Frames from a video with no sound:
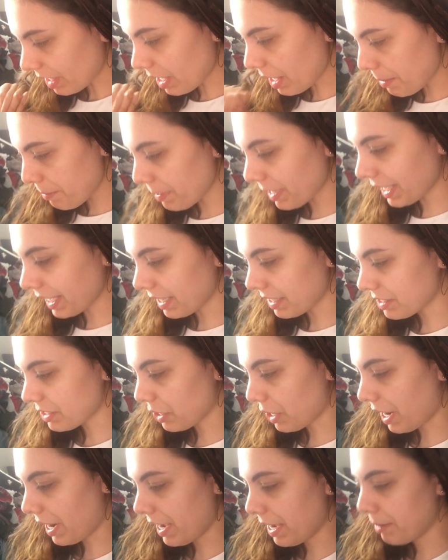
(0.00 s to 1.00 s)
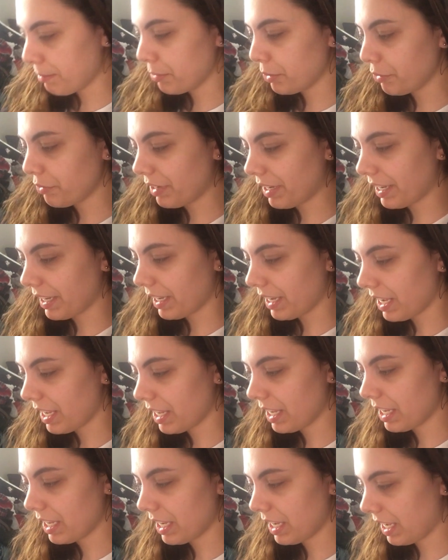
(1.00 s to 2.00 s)
But yeah, so I am moving
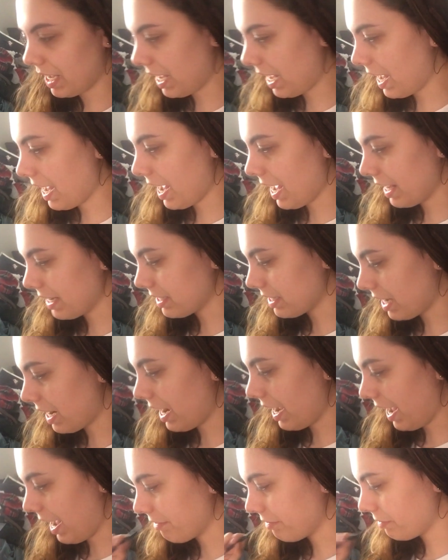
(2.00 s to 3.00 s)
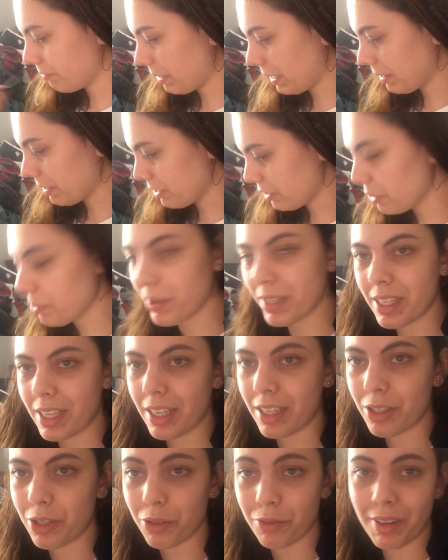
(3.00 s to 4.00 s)
and I have been too
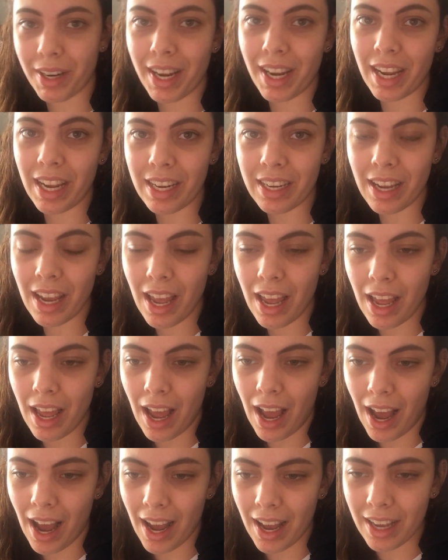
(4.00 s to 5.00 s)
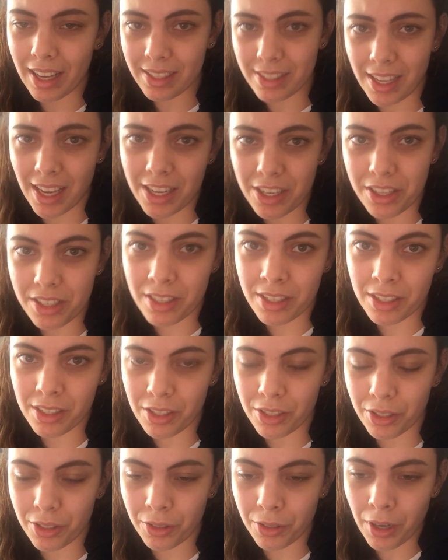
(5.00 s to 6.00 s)
busy to read / listen
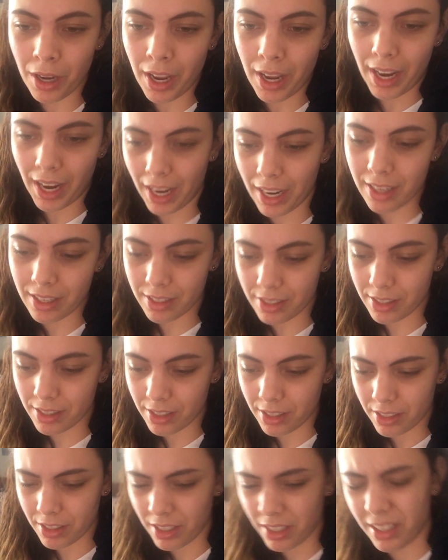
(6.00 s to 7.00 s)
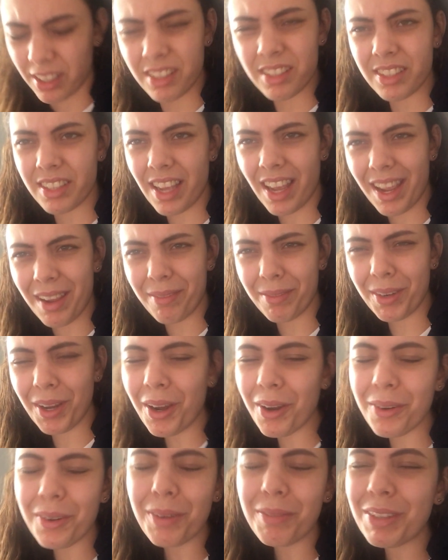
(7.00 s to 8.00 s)
to Ender's Game. No,
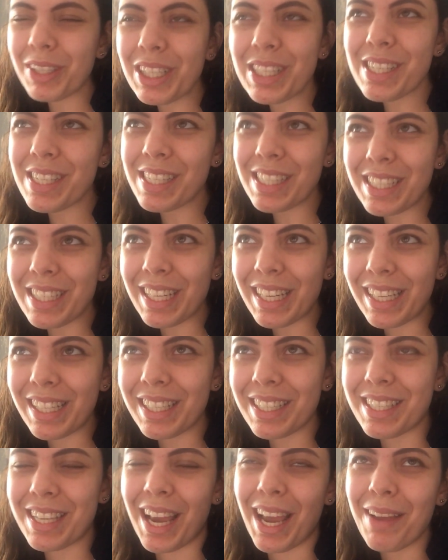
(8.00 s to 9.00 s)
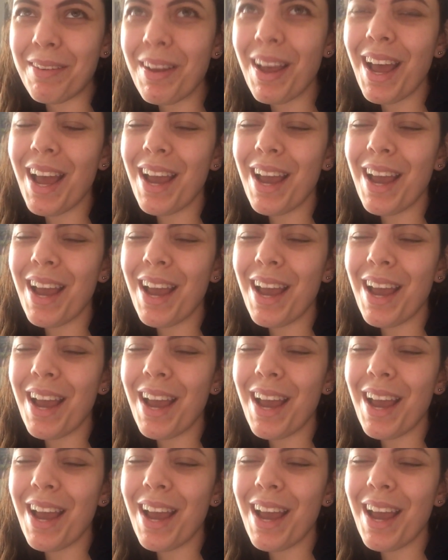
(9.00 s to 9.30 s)
I'm not listening to Ender's Game,